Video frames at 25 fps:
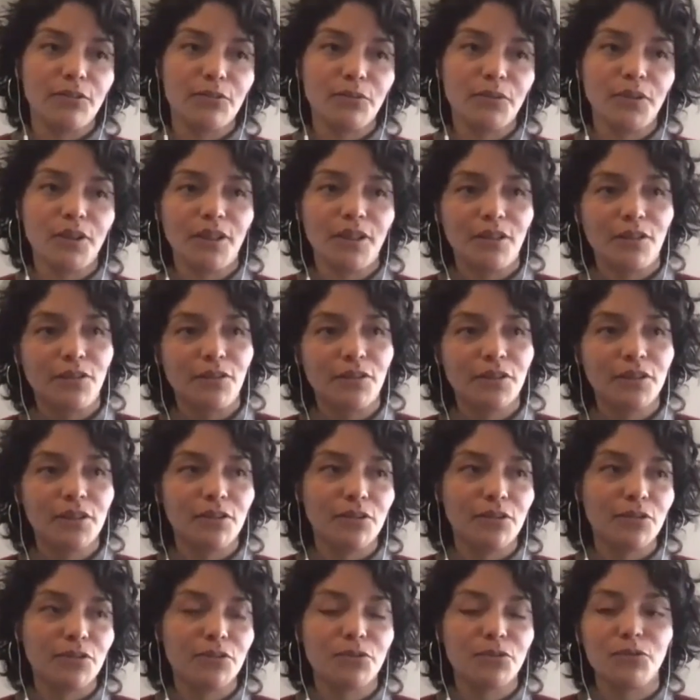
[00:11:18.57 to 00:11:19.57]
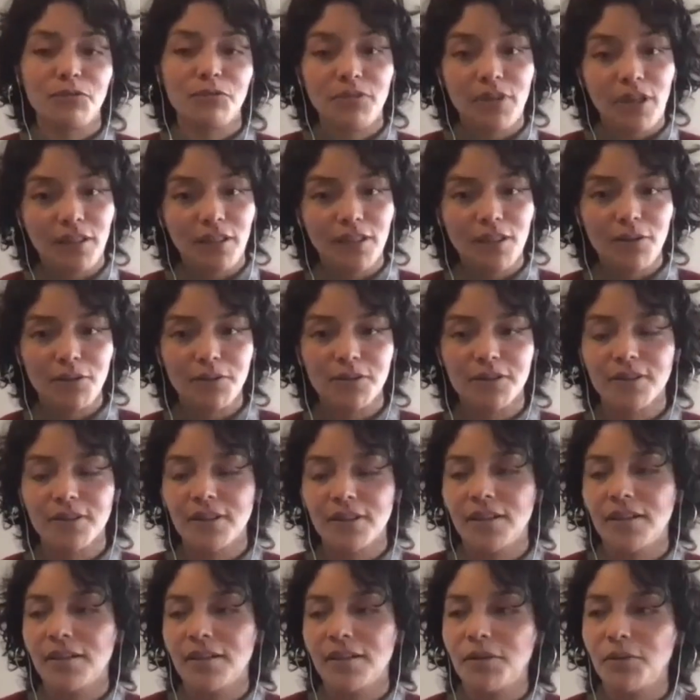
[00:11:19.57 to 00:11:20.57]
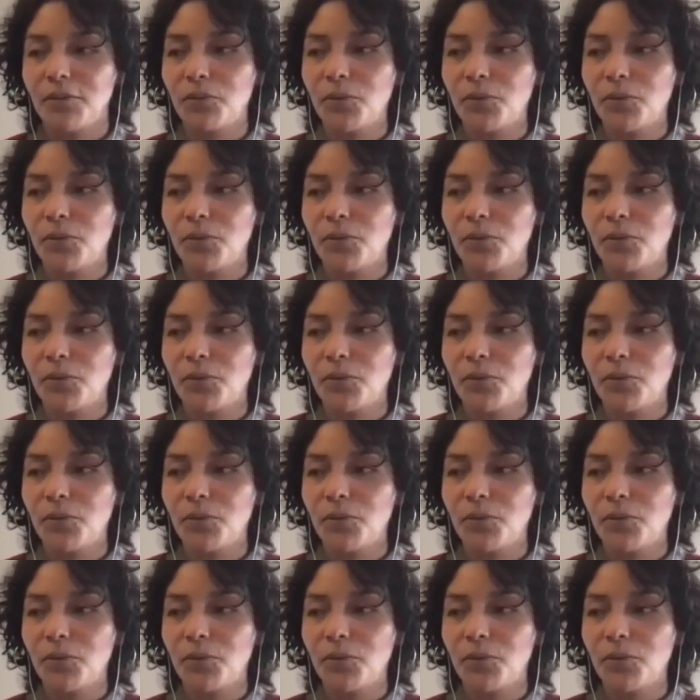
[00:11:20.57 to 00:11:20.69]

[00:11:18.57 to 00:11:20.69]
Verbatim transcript: through the cathedral logs to find out uh,